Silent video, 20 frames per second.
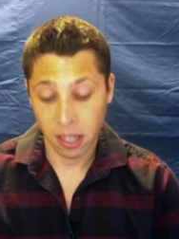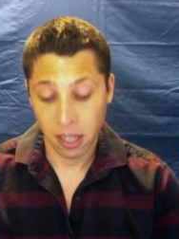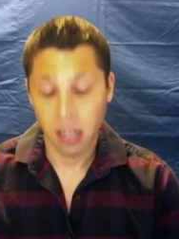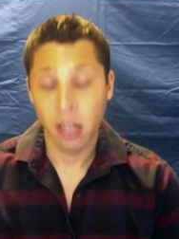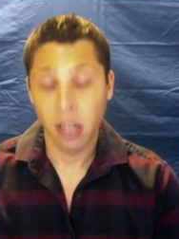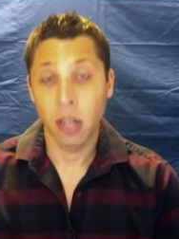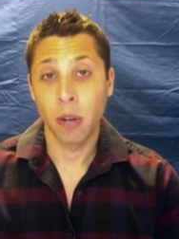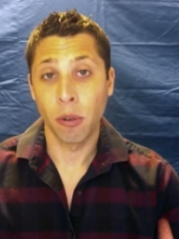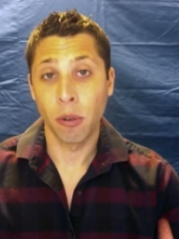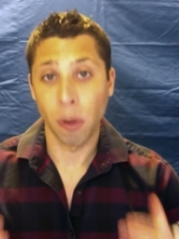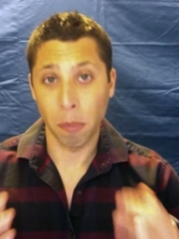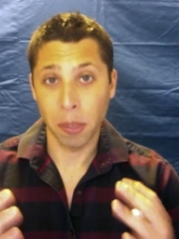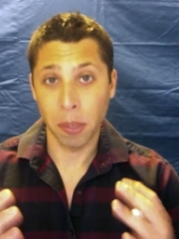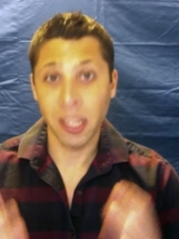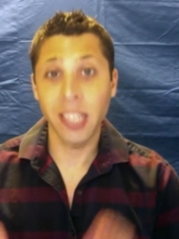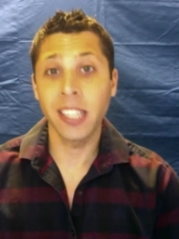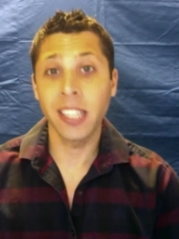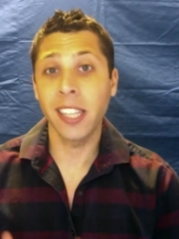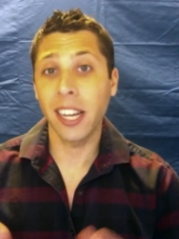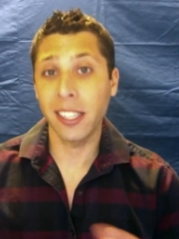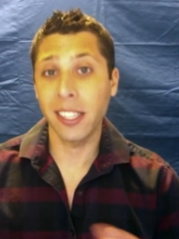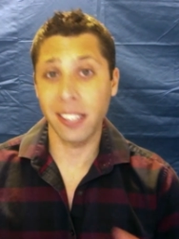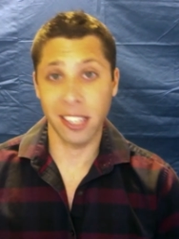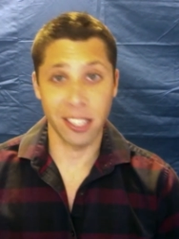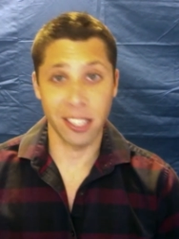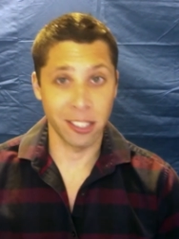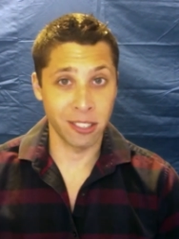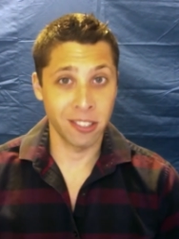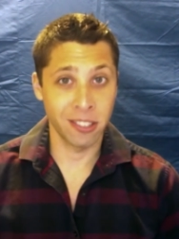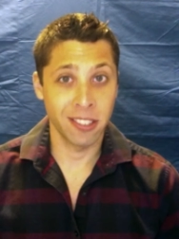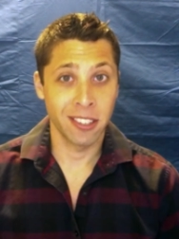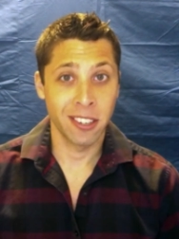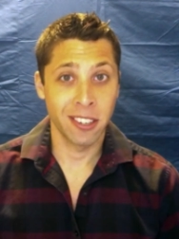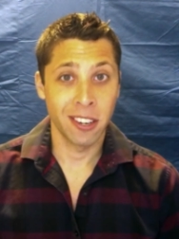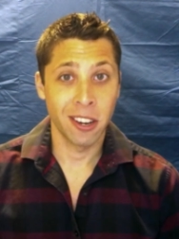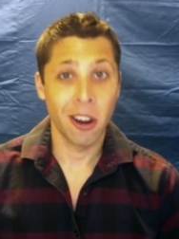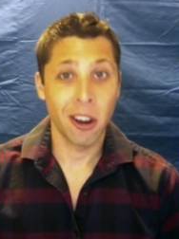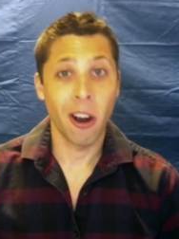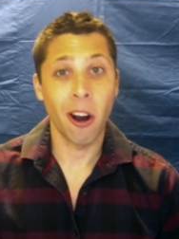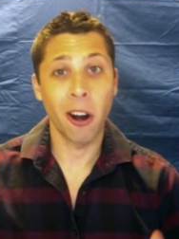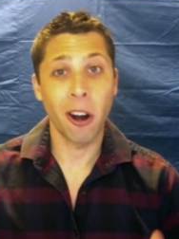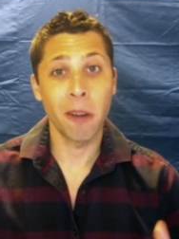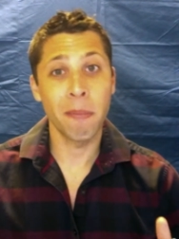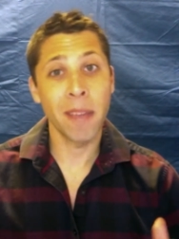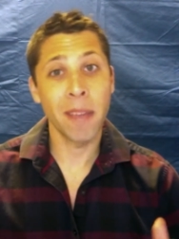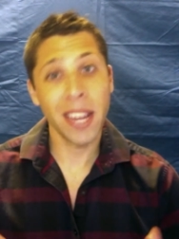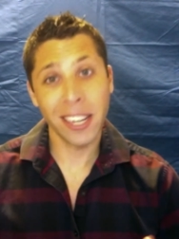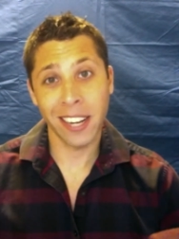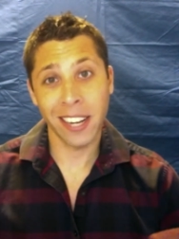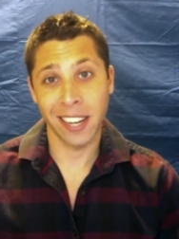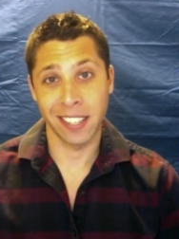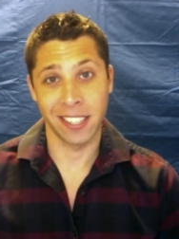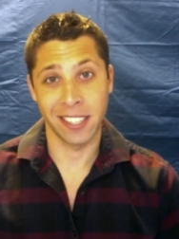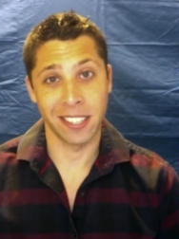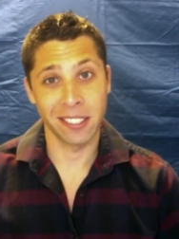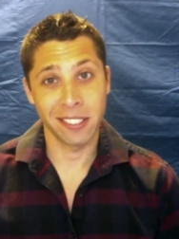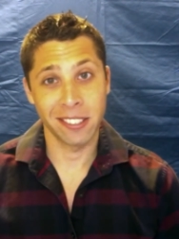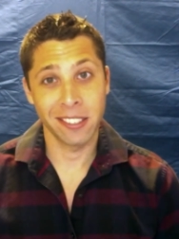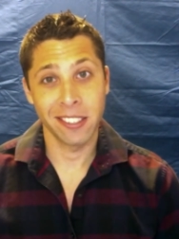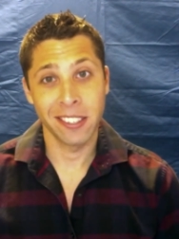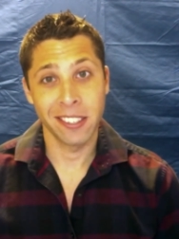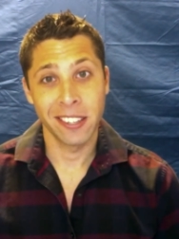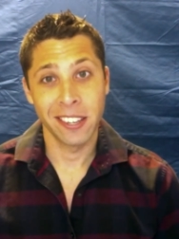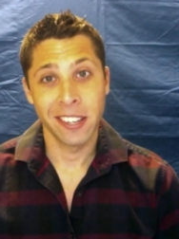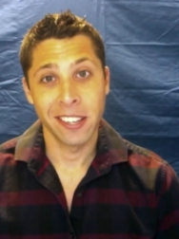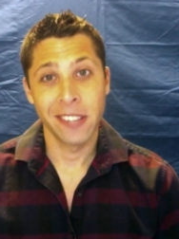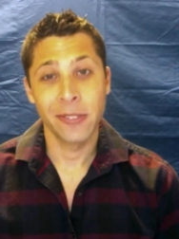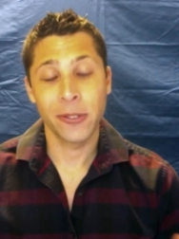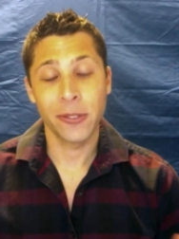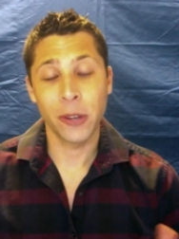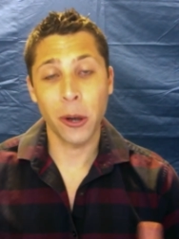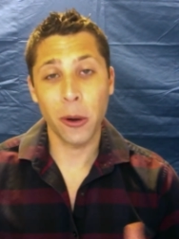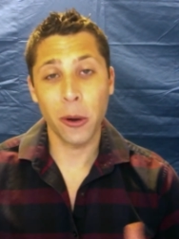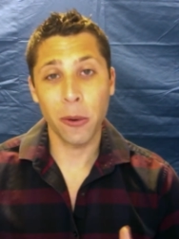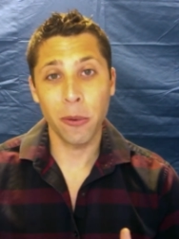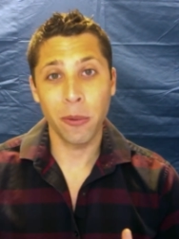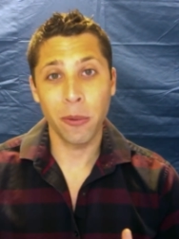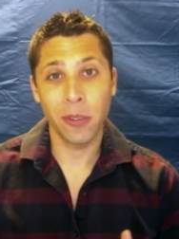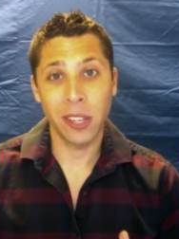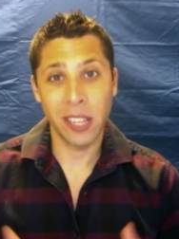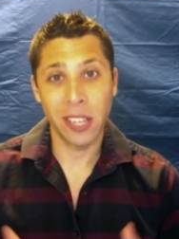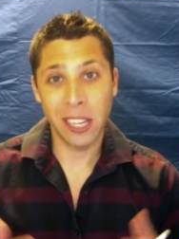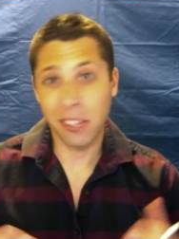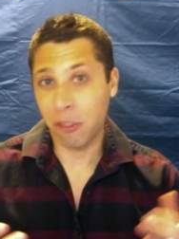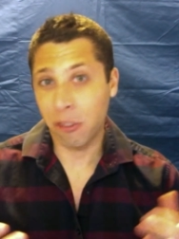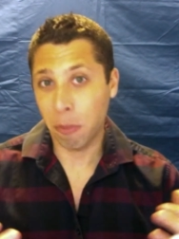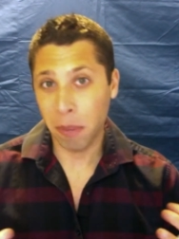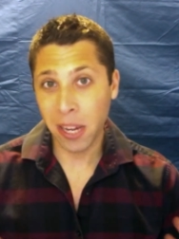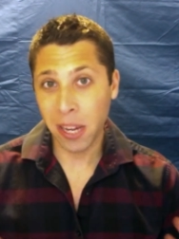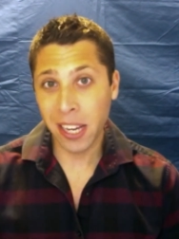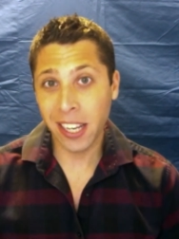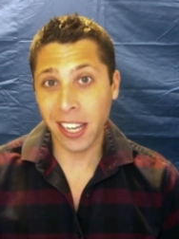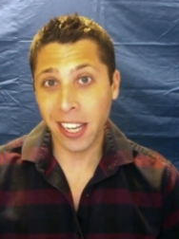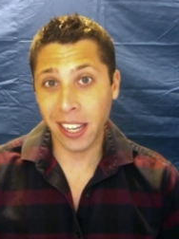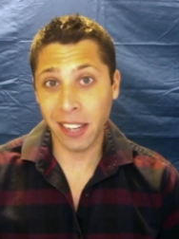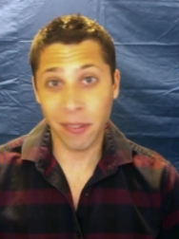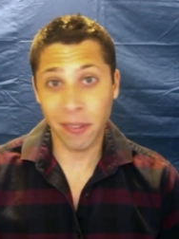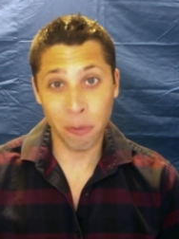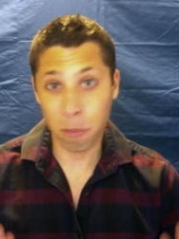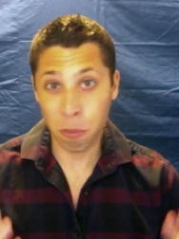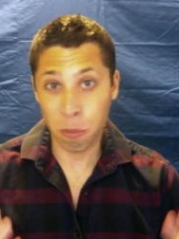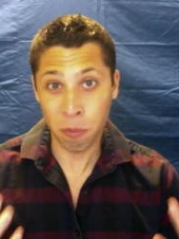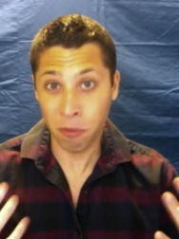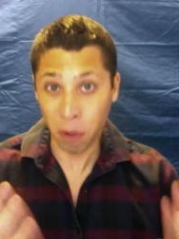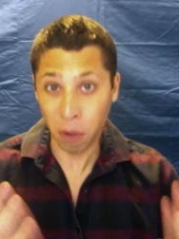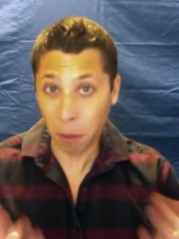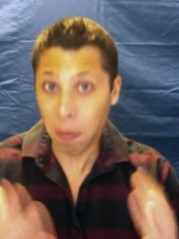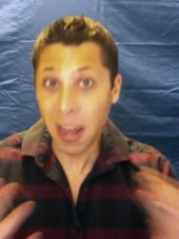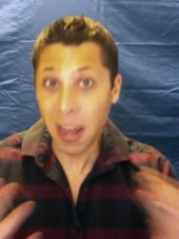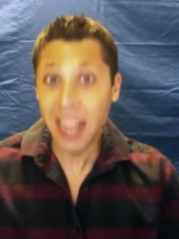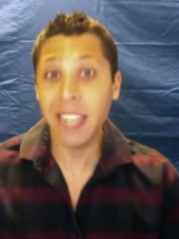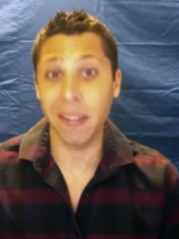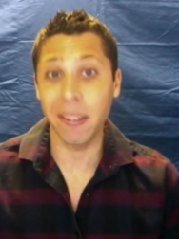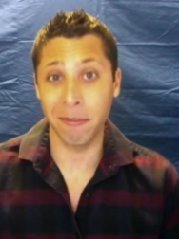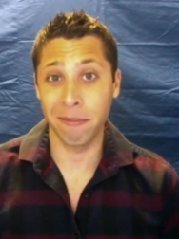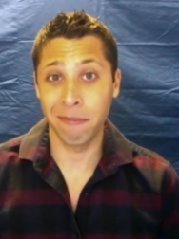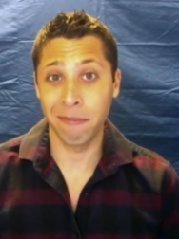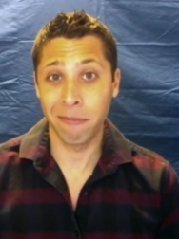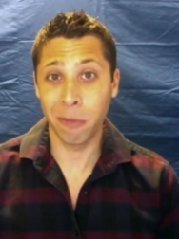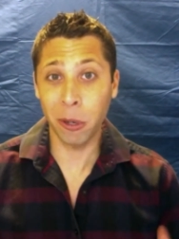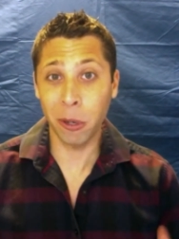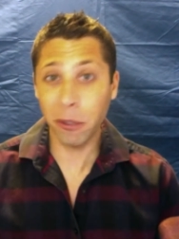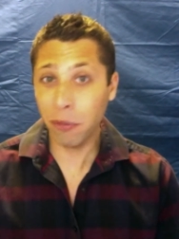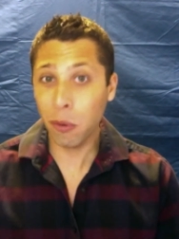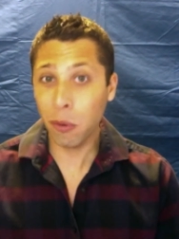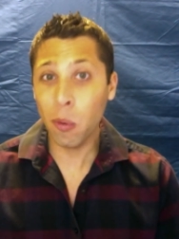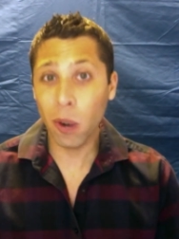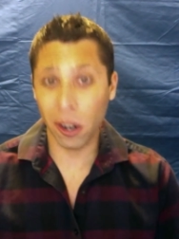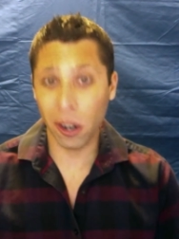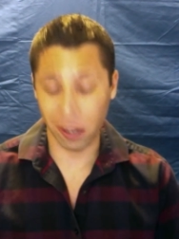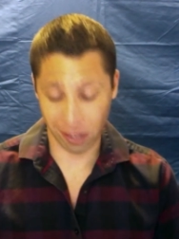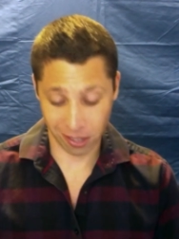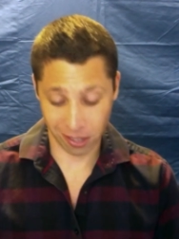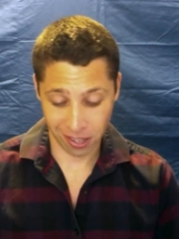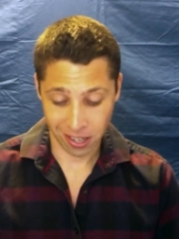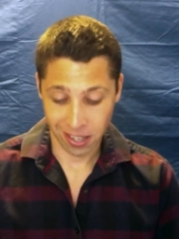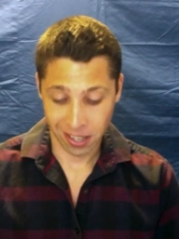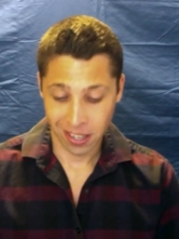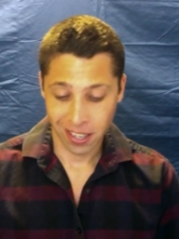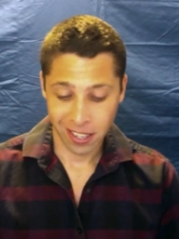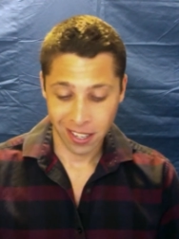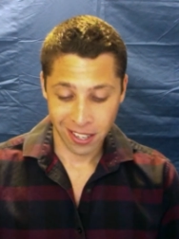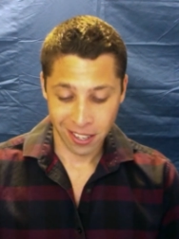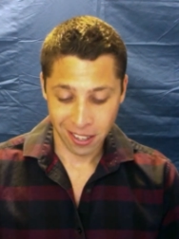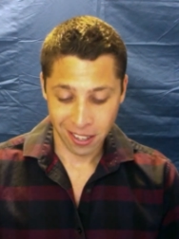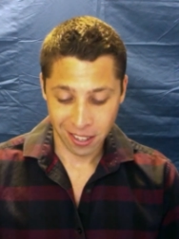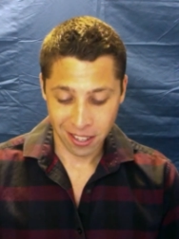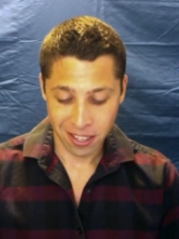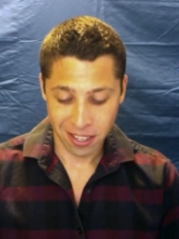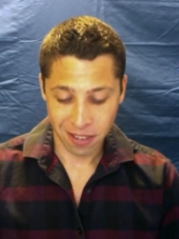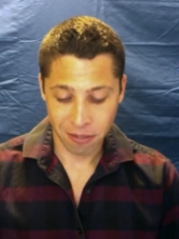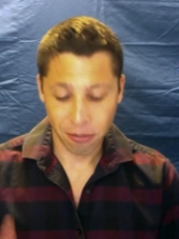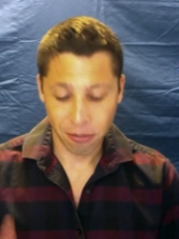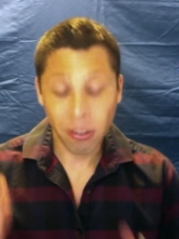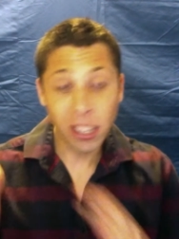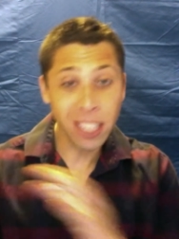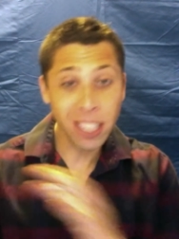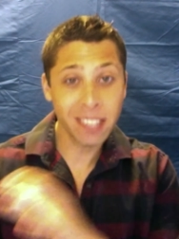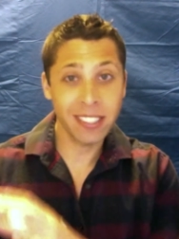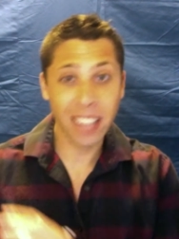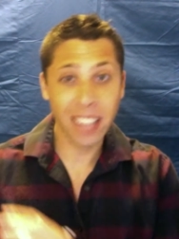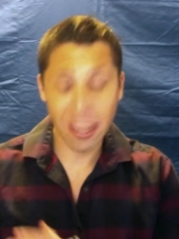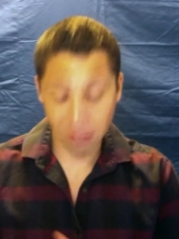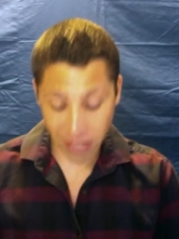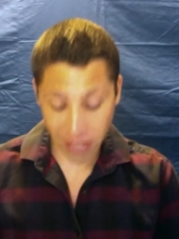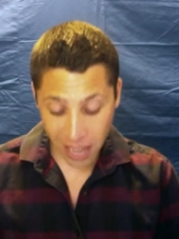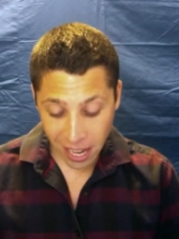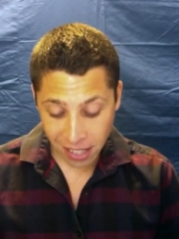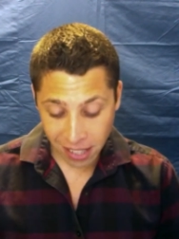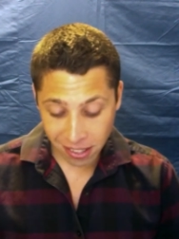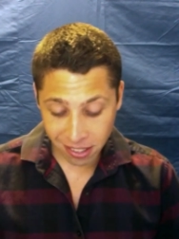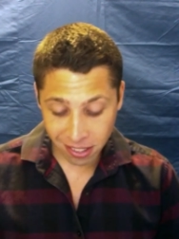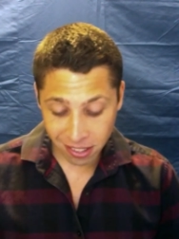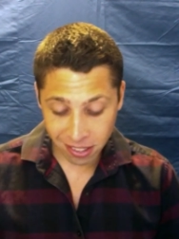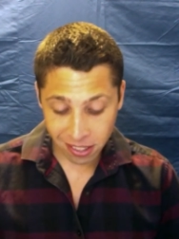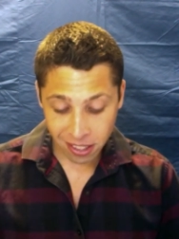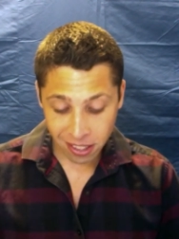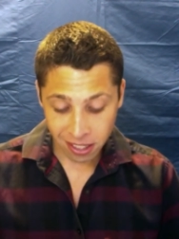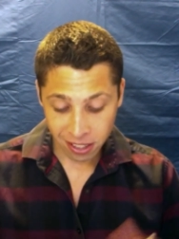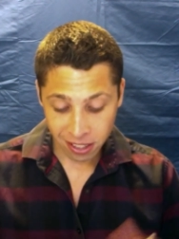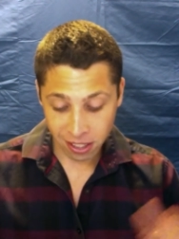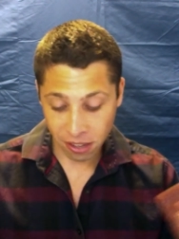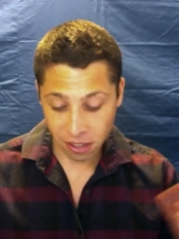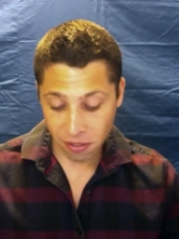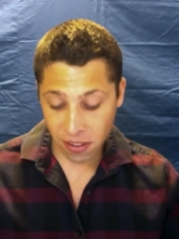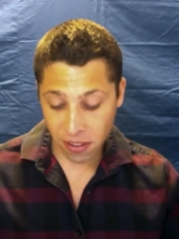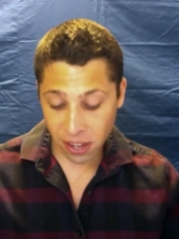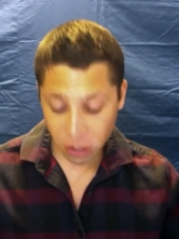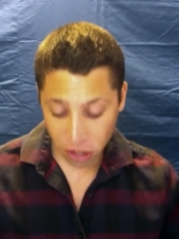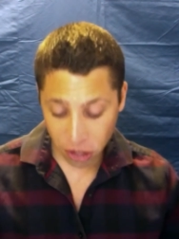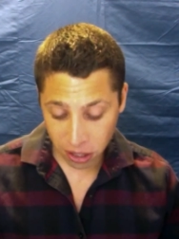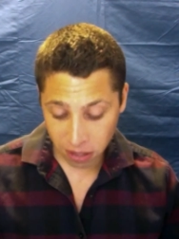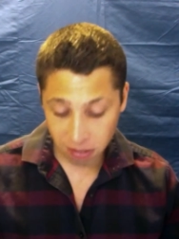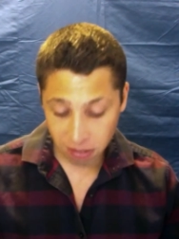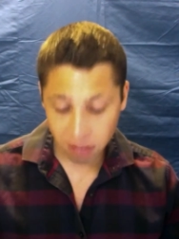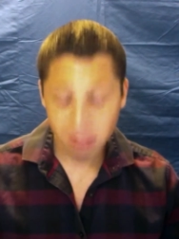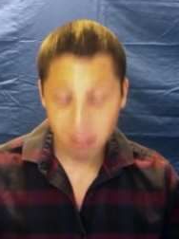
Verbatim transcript: Repeated ideas are main ideas. So he's repeating verbatim, word for word. Free and slave states, division,